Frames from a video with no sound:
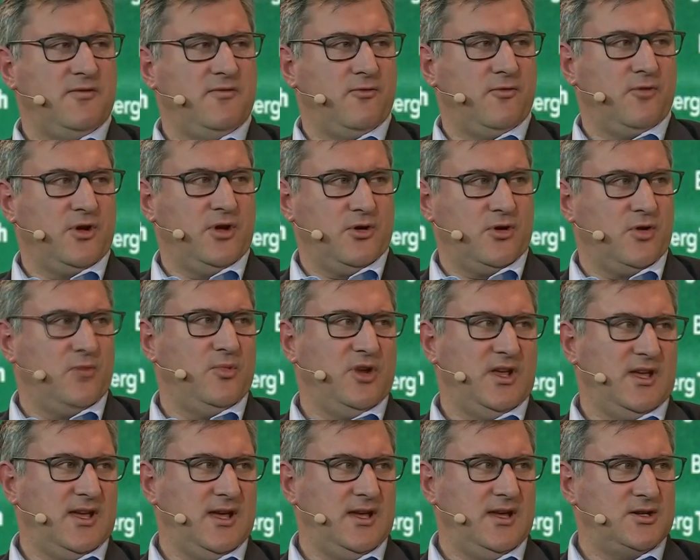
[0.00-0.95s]
for your
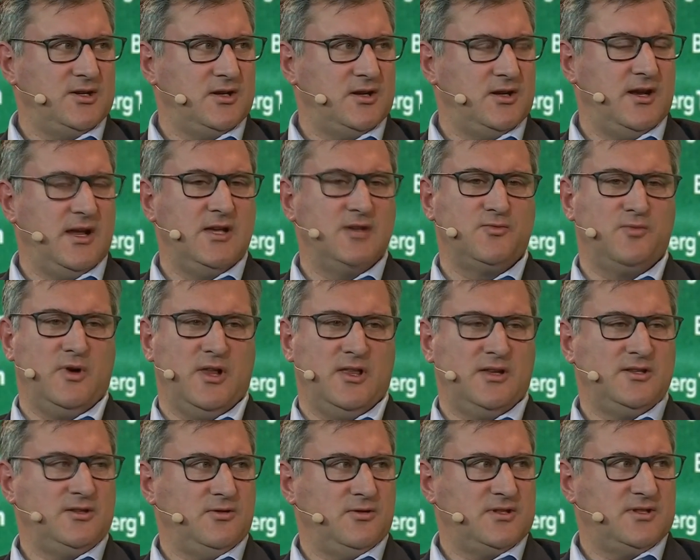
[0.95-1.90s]
communication as well
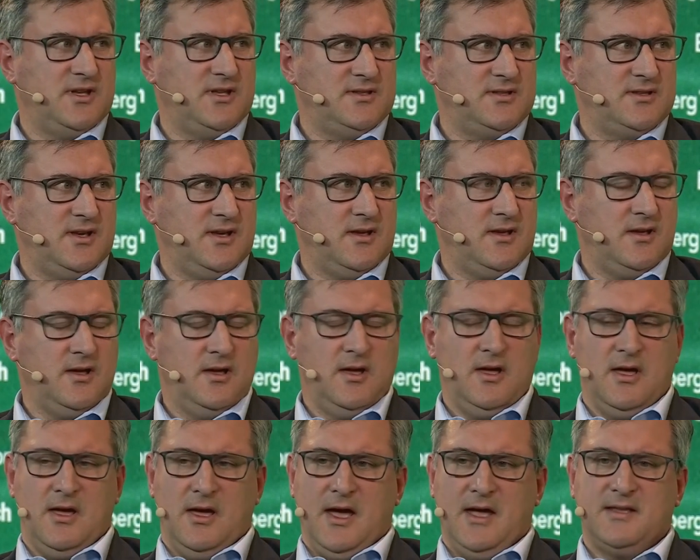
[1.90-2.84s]
as your sensing.
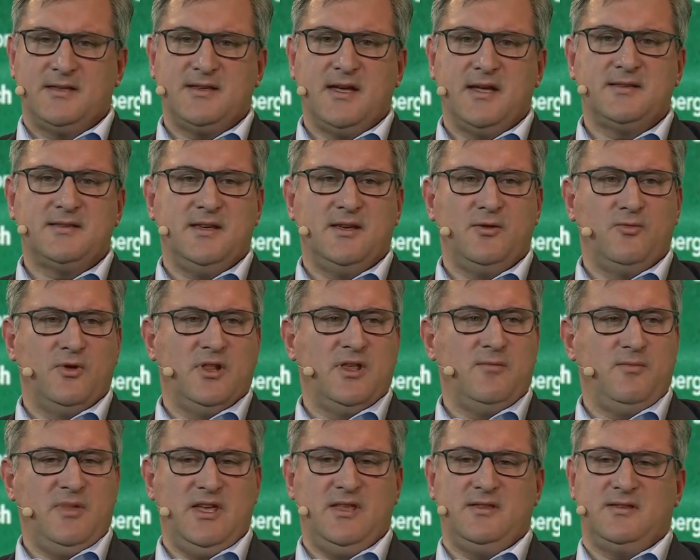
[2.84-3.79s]
And sensing really
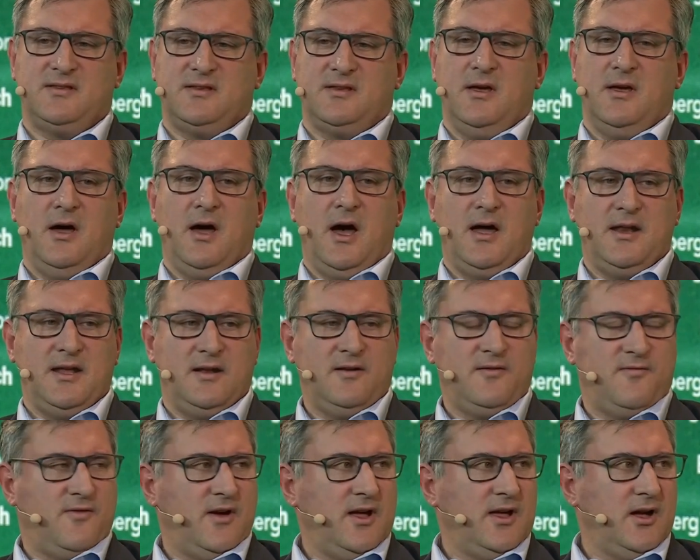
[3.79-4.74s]
means
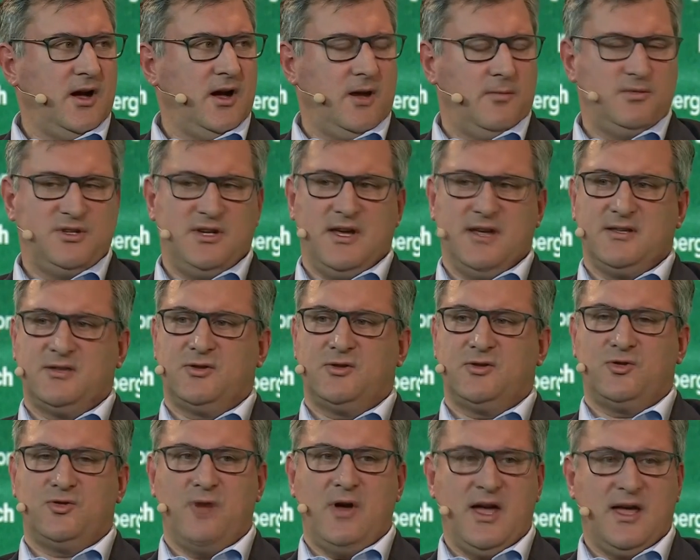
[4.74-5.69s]
identifying objects,
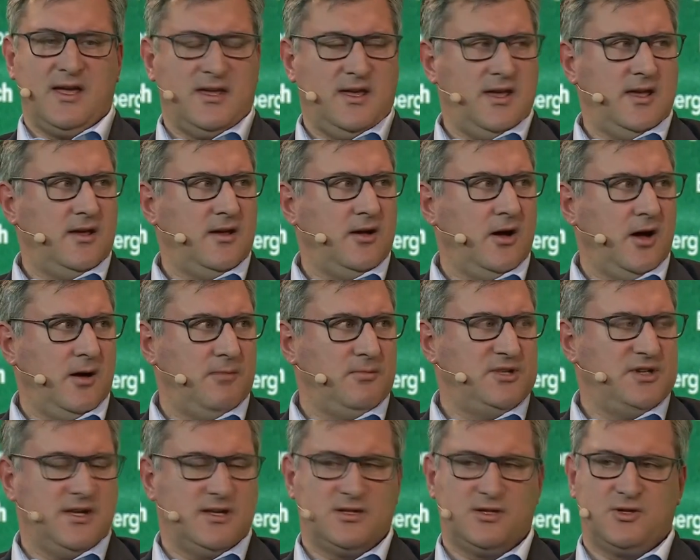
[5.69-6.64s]
tracking
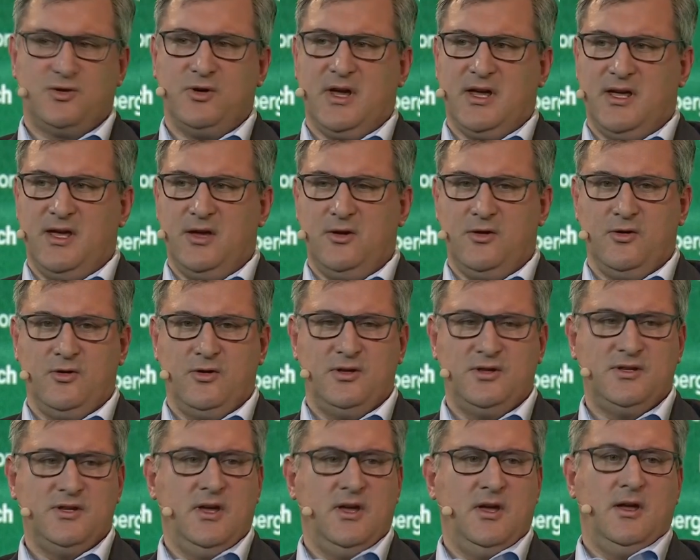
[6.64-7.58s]
objects, tracking
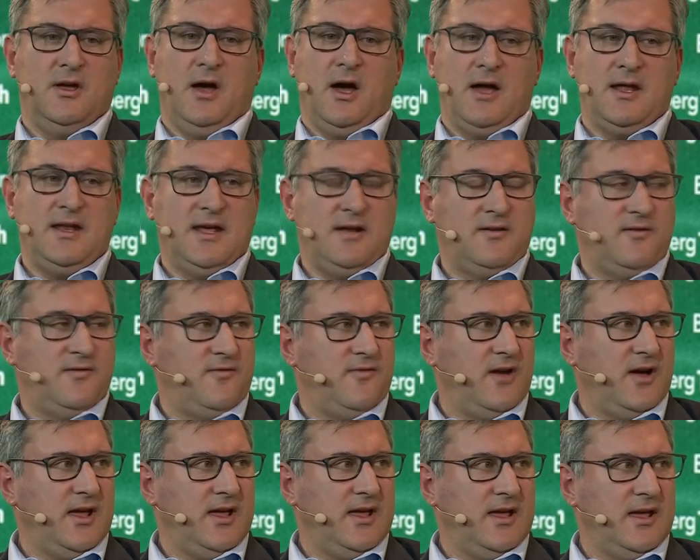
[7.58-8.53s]
goods,
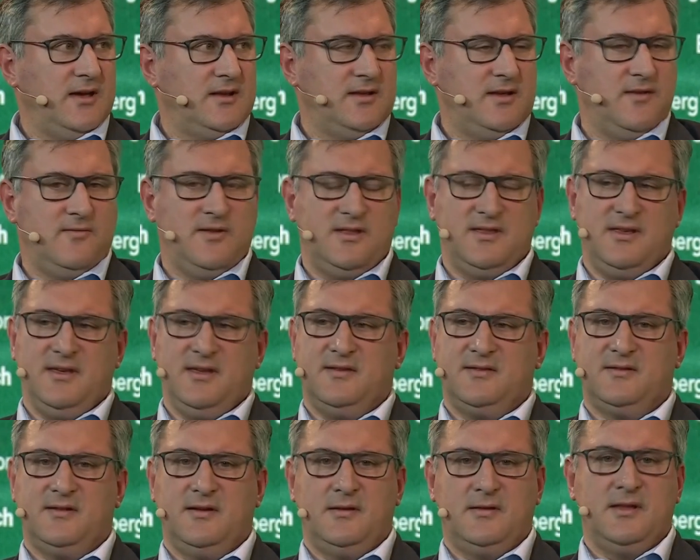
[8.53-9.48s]
identifying
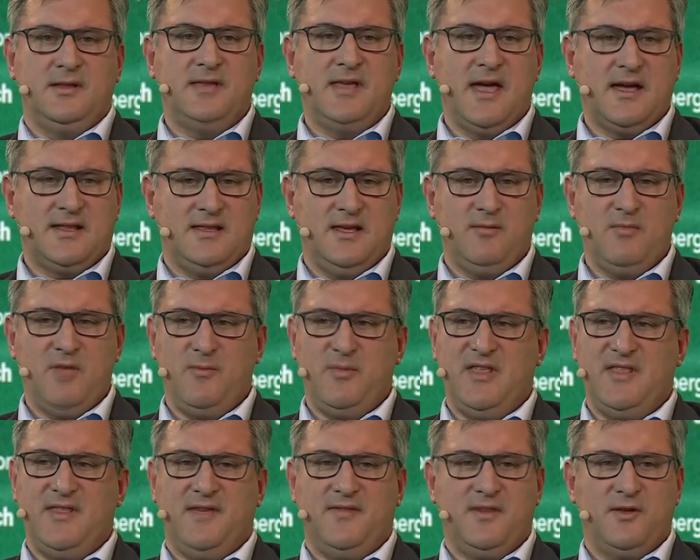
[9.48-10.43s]
activities, detecting maybe
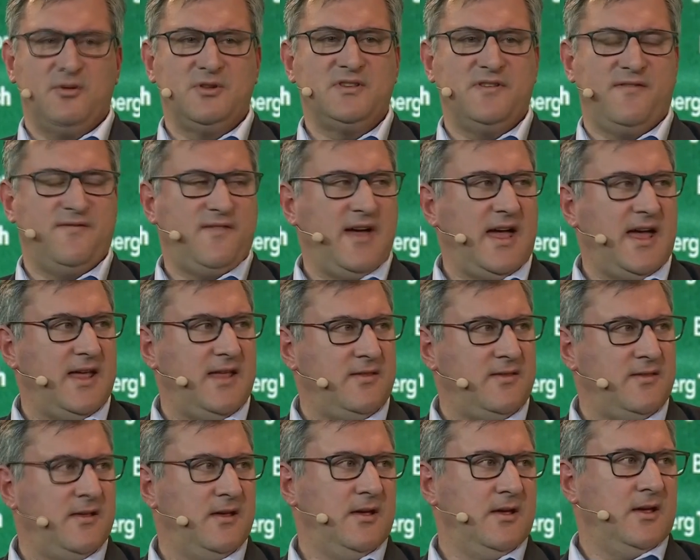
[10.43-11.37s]
that there is a
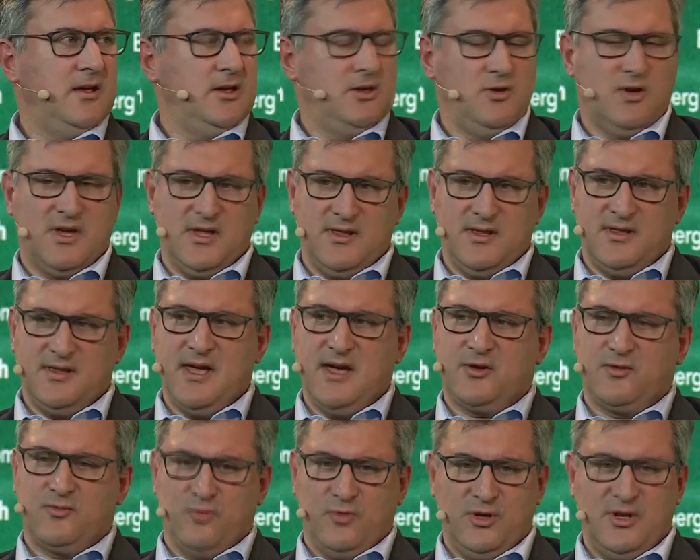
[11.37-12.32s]
fan. You can
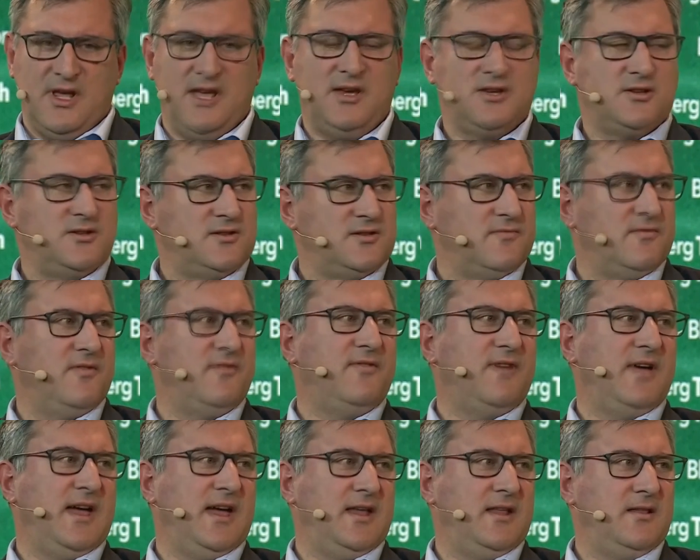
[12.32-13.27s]
detect rotations of a
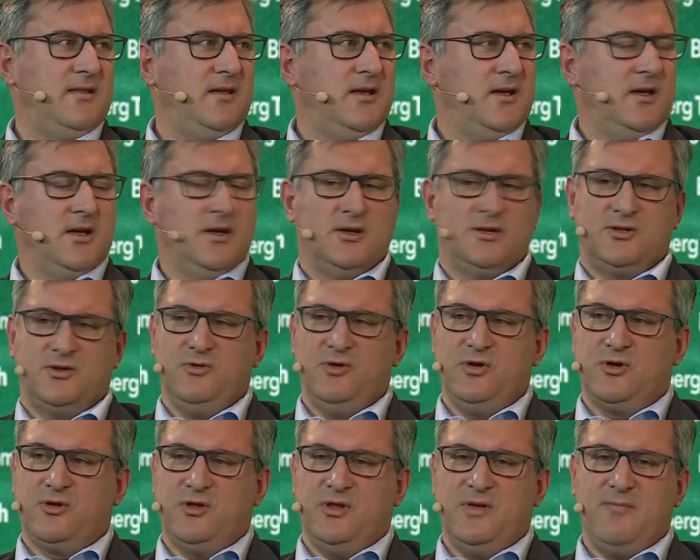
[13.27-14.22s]
fan. So you
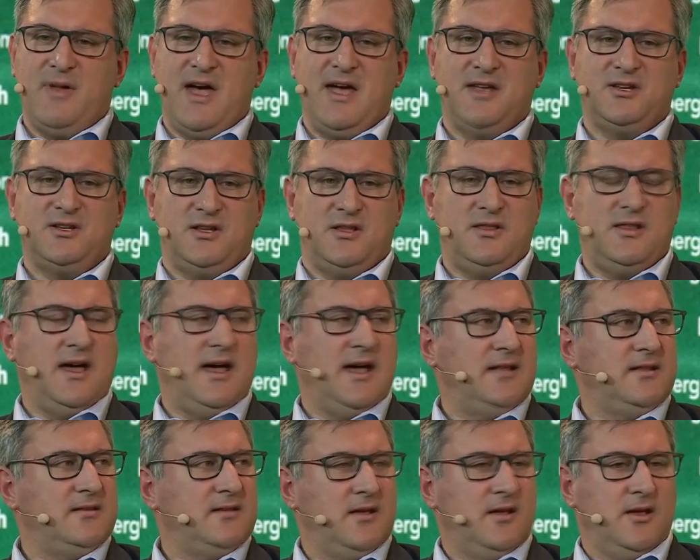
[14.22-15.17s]
could imagine
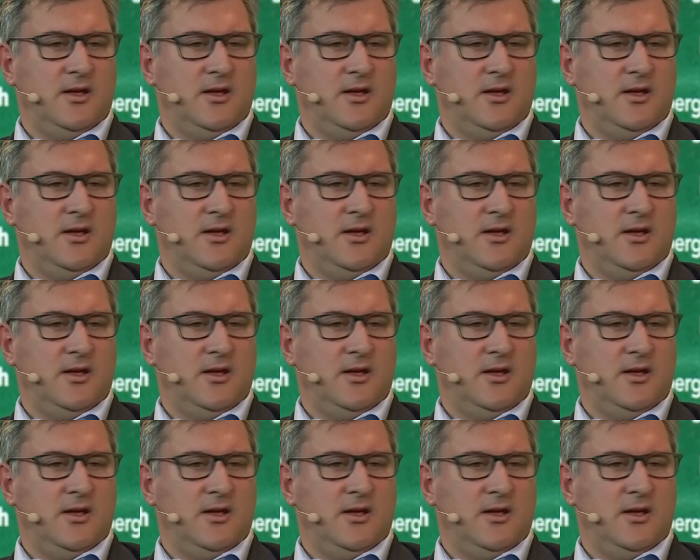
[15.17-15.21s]
that